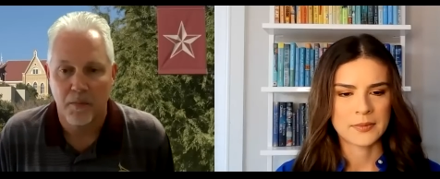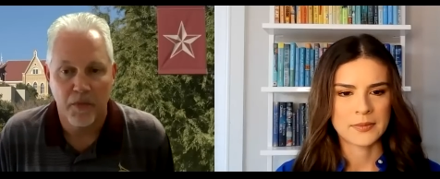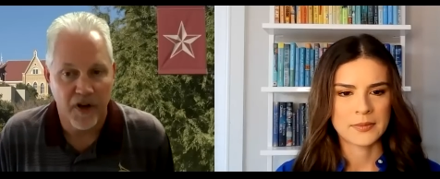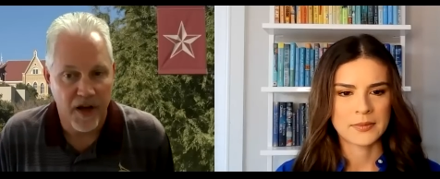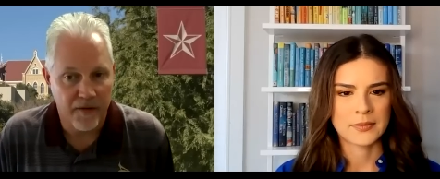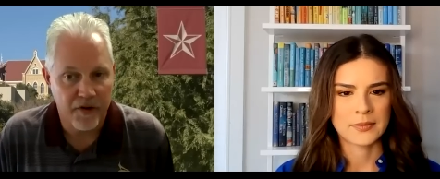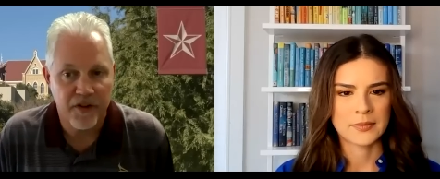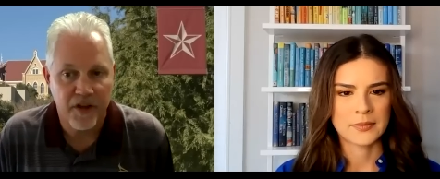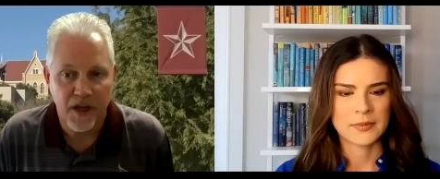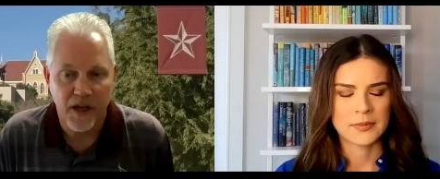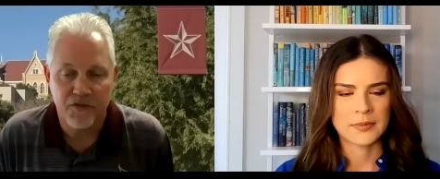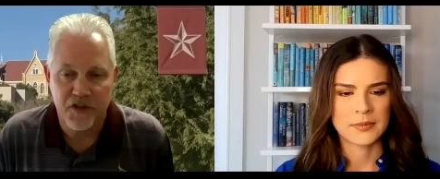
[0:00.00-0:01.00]
Speaker 1: but
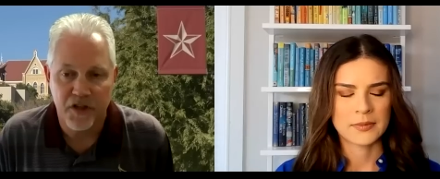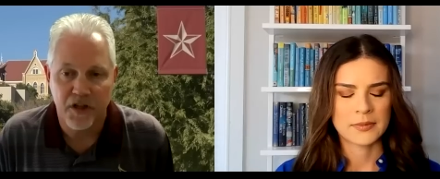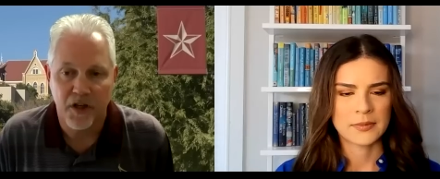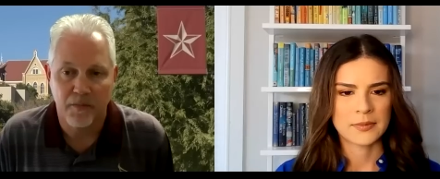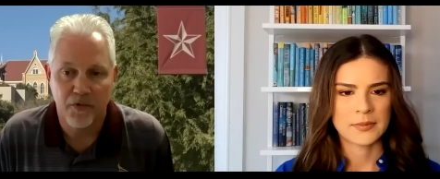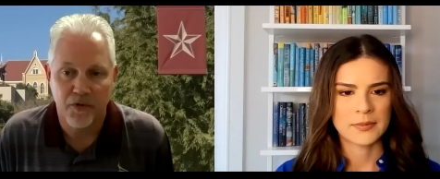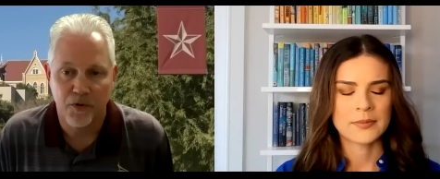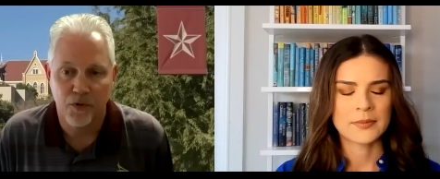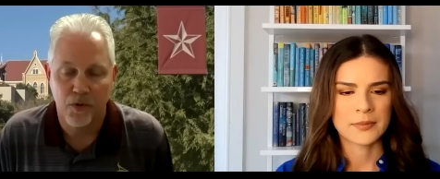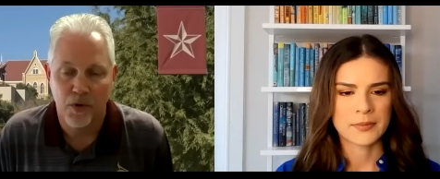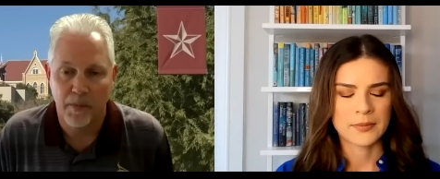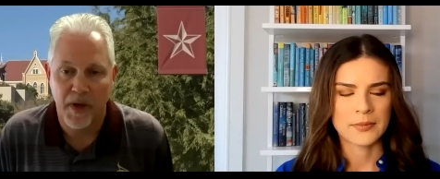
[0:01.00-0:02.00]
everything I've seen up
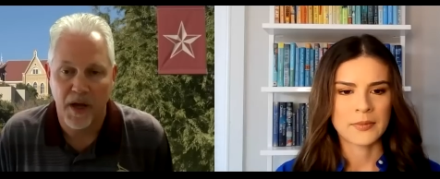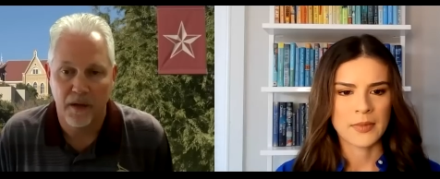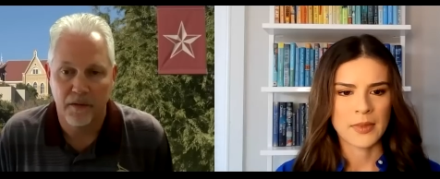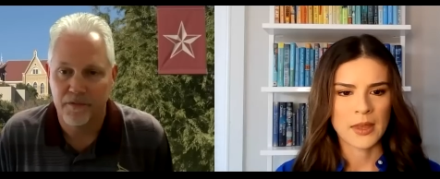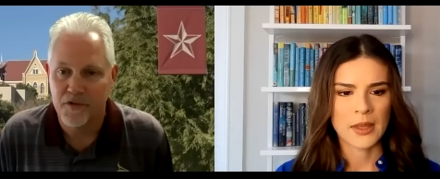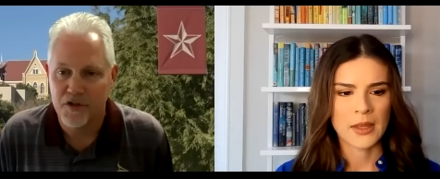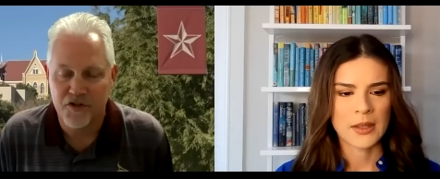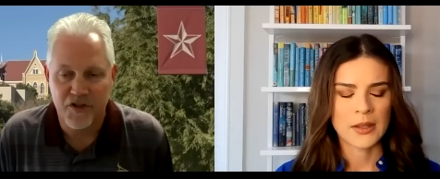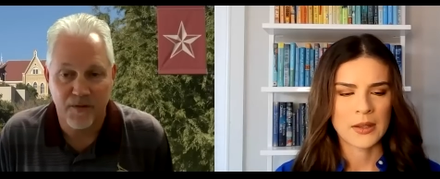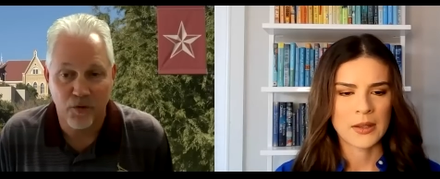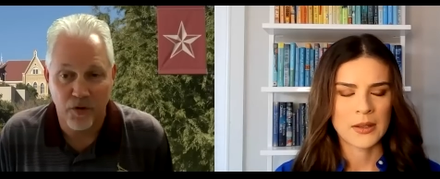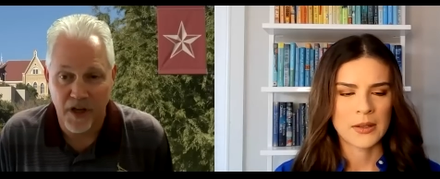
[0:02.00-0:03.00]
through about
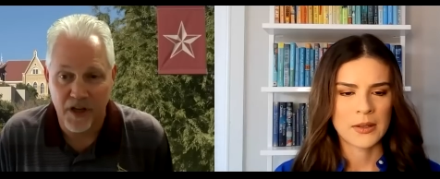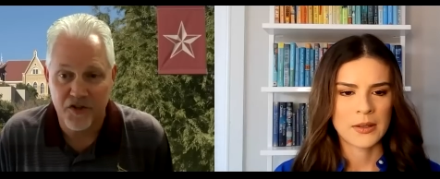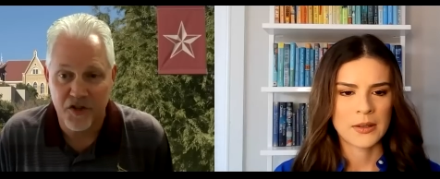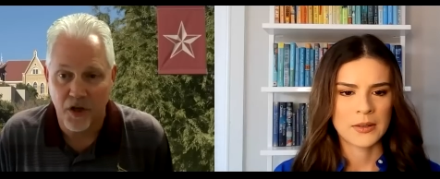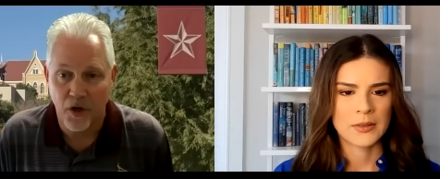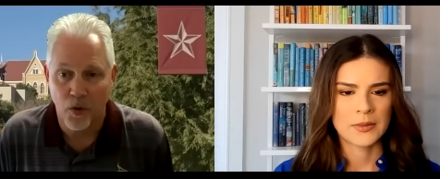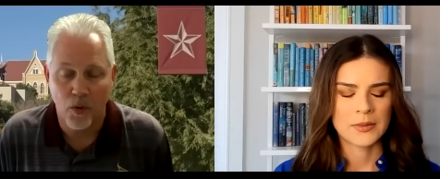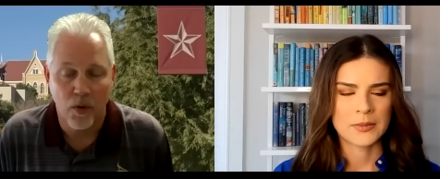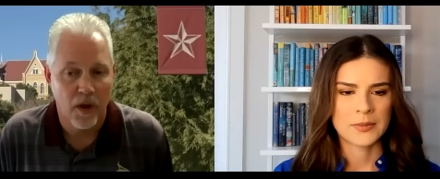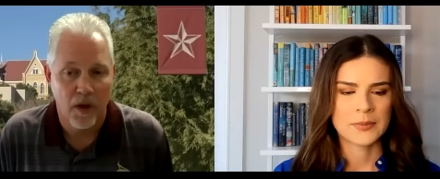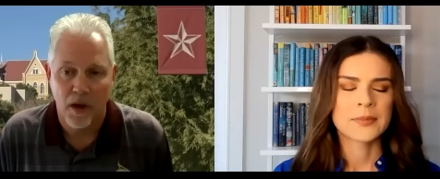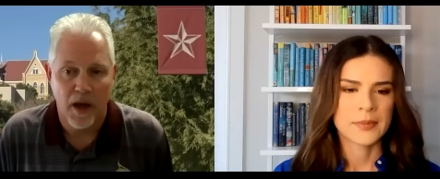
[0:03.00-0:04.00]
several days ago,
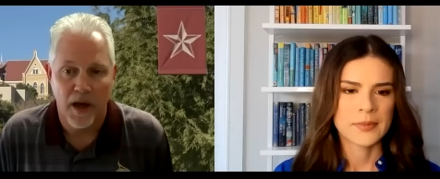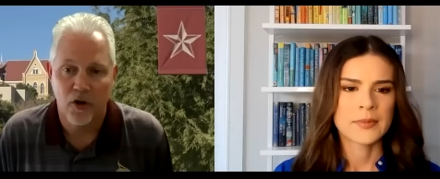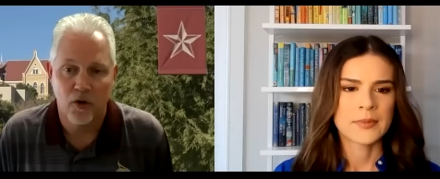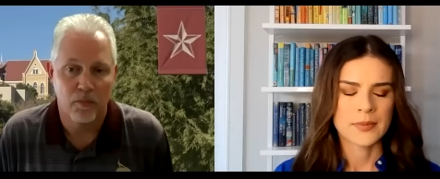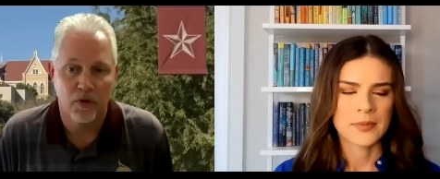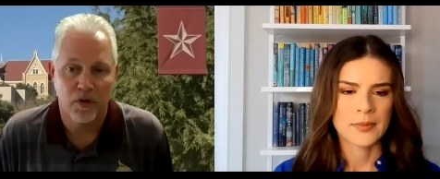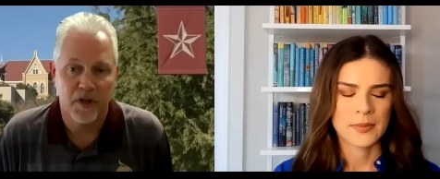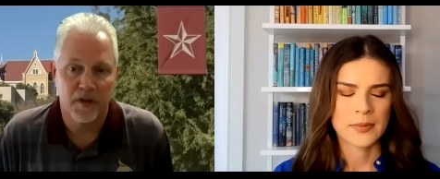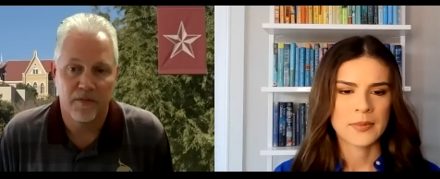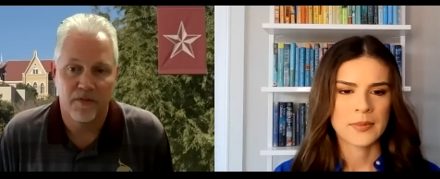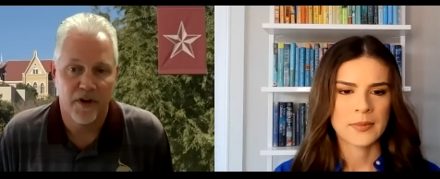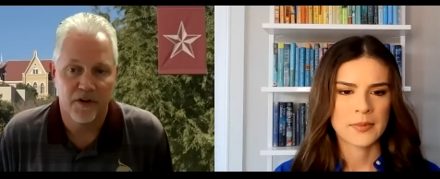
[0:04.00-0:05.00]
I don't
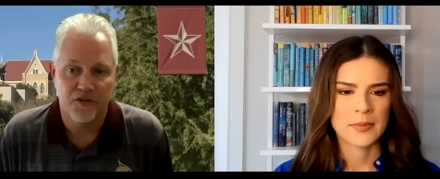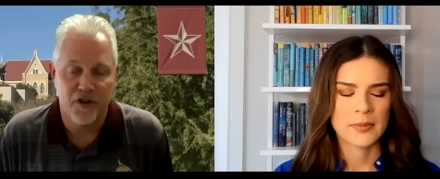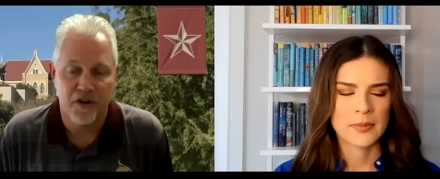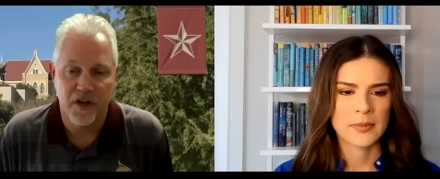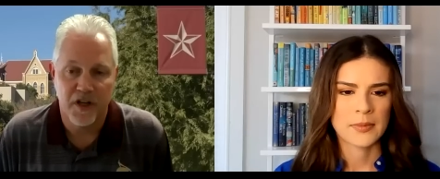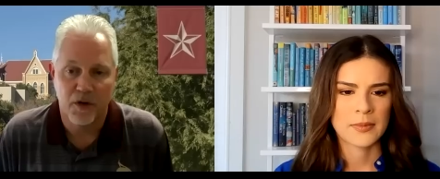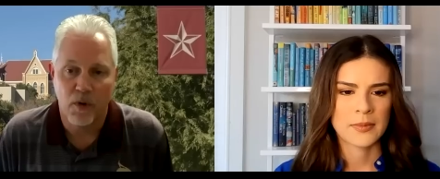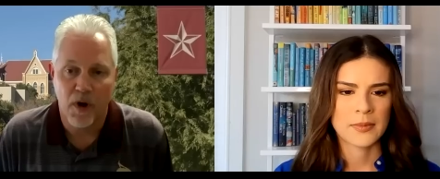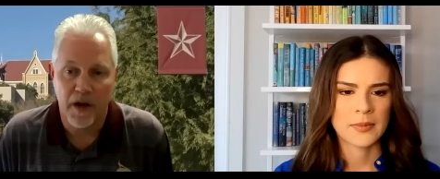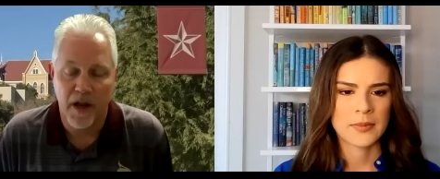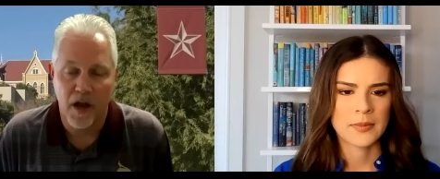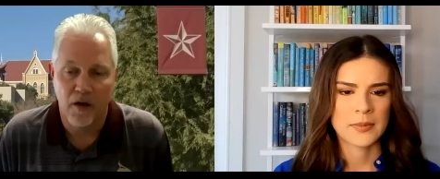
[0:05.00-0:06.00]
believe there's a need
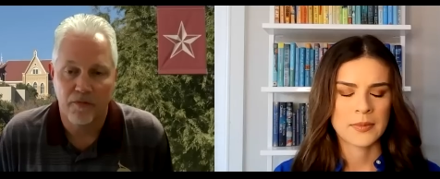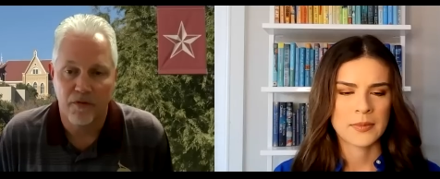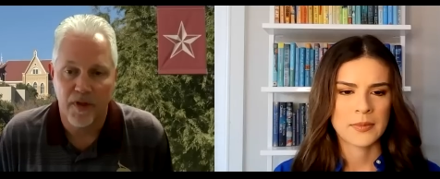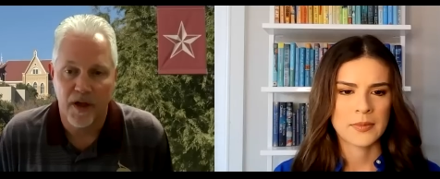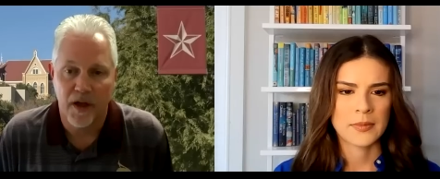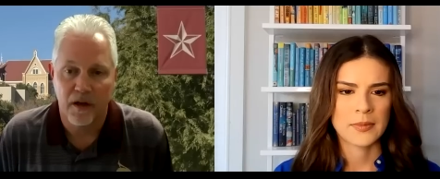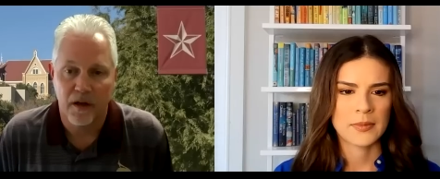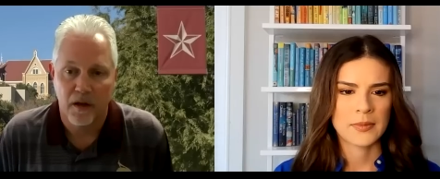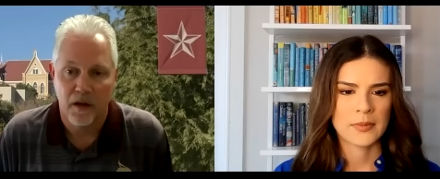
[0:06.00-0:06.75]
right now for that.